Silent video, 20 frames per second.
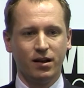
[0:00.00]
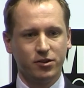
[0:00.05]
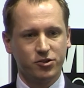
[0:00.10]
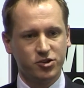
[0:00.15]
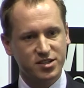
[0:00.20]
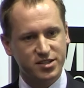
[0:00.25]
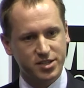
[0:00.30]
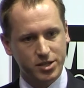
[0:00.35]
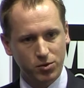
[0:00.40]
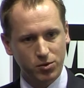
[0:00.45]

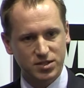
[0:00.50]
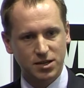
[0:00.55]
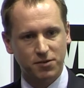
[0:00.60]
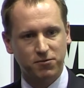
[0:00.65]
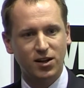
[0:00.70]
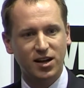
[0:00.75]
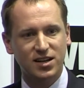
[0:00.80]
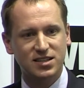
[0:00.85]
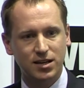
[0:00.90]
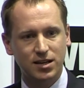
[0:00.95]
just use a
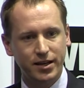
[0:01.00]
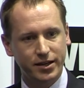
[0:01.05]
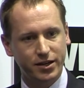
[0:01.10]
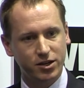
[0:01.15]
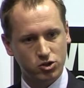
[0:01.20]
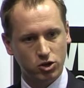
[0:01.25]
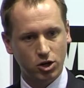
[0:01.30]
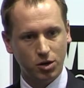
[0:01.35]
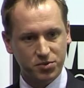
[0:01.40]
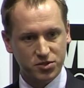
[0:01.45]
flux
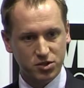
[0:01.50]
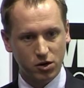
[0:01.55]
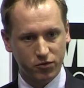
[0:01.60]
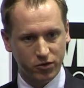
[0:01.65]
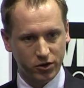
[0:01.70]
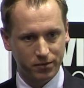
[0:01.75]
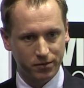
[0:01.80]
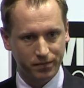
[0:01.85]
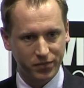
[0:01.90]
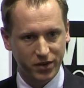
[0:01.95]
linkage
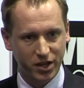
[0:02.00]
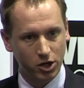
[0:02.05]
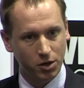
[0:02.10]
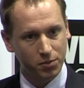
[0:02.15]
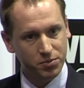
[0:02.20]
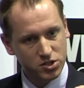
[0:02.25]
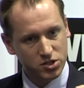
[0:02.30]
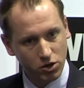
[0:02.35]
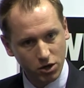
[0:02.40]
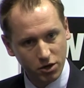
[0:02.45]
observer and
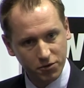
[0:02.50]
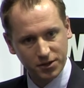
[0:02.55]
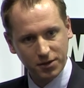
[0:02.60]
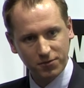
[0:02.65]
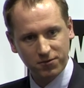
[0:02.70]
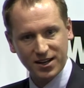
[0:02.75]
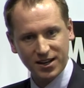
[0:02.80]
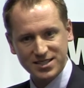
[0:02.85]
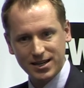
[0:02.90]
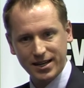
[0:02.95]
observe the
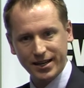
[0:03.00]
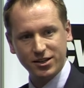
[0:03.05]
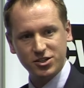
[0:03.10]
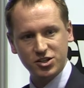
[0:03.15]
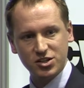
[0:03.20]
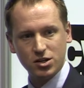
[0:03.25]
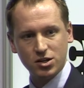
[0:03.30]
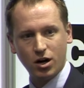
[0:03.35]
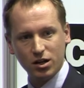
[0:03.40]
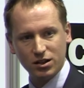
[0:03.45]
flux
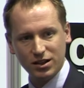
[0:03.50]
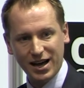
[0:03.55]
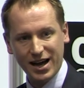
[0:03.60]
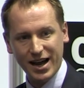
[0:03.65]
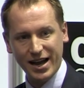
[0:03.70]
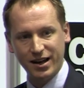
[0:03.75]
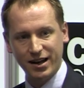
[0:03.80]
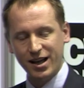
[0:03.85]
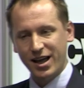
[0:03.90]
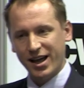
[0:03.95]
linkages
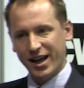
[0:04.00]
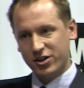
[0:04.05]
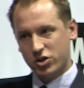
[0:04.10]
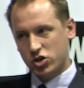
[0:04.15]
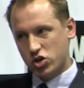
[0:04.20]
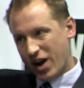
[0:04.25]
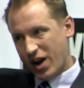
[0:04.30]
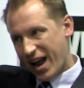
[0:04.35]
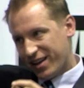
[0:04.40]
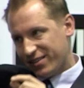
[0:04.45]
online and
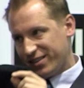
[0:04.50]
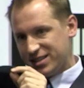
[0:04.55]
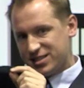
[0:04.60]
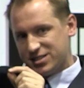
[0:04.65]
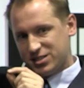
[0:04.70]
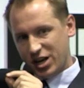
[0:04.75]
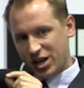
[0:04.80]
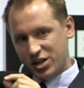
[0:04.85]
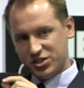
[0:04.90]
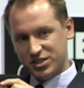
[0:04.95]
track these
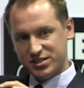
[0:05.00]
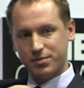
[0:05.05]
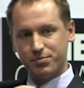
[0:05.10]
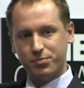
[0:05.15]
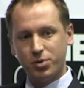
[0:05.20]
changes and